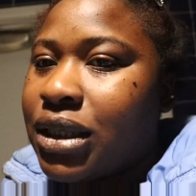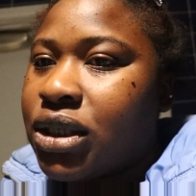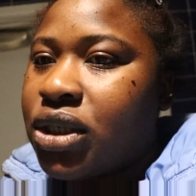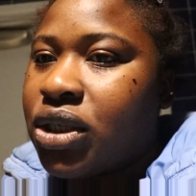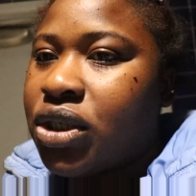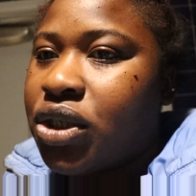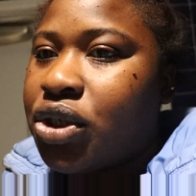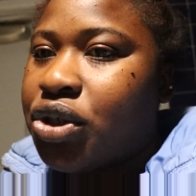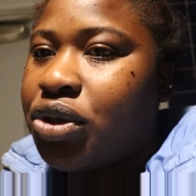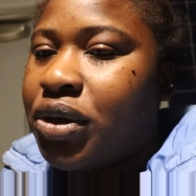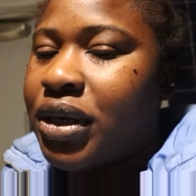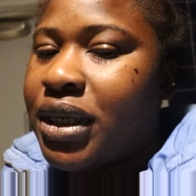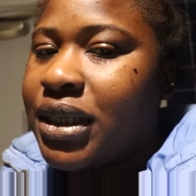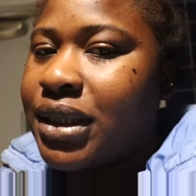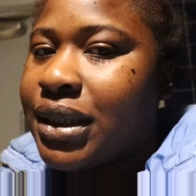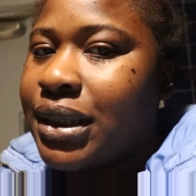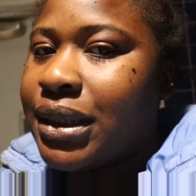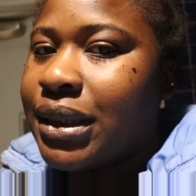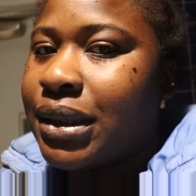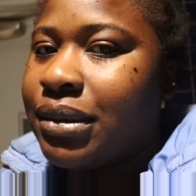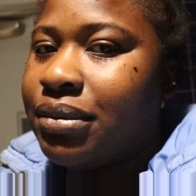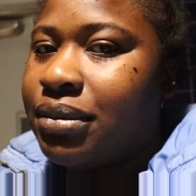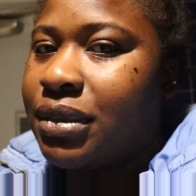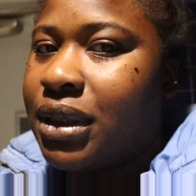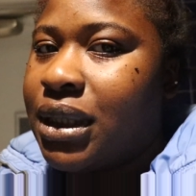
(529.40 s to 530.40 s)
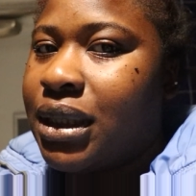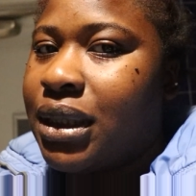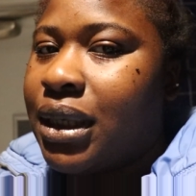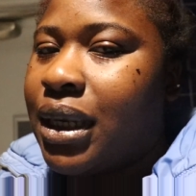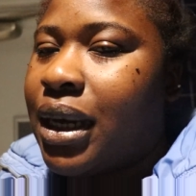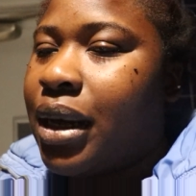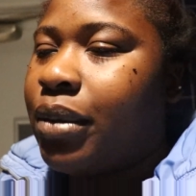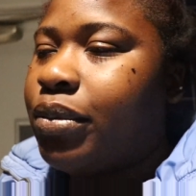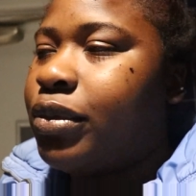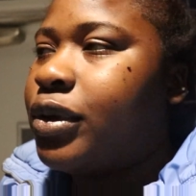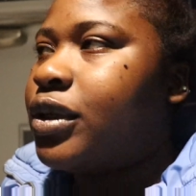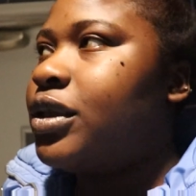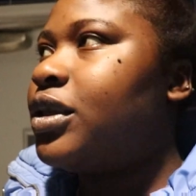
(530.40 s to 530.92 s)
Trendy me
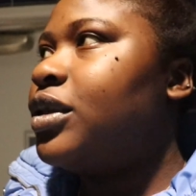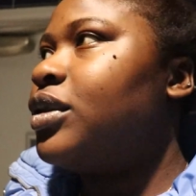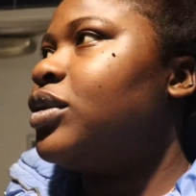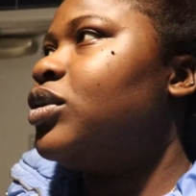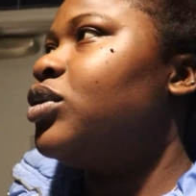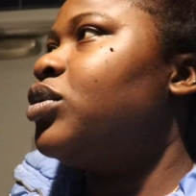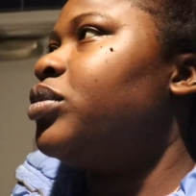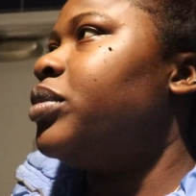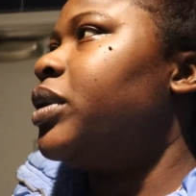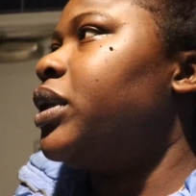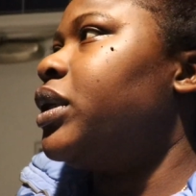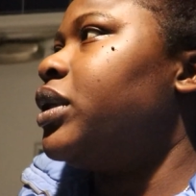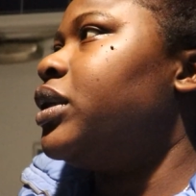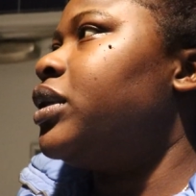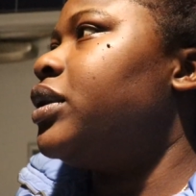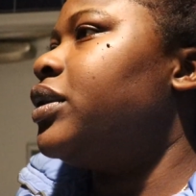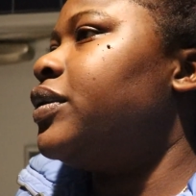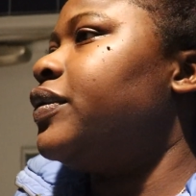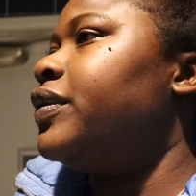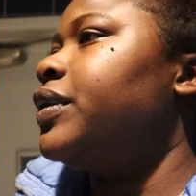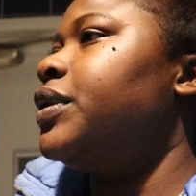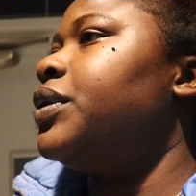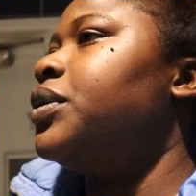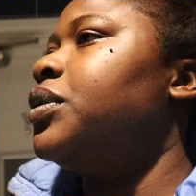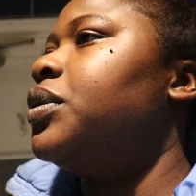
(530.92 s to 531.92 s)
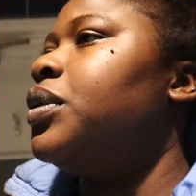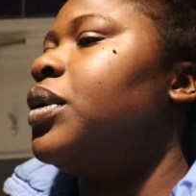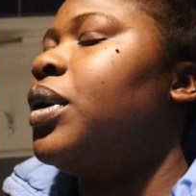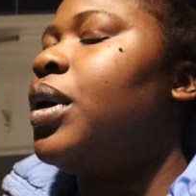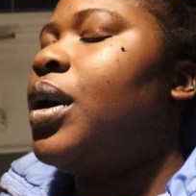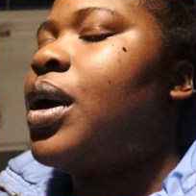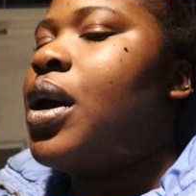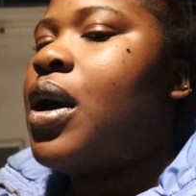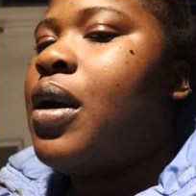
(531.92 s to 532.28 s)
I'm using to make this video.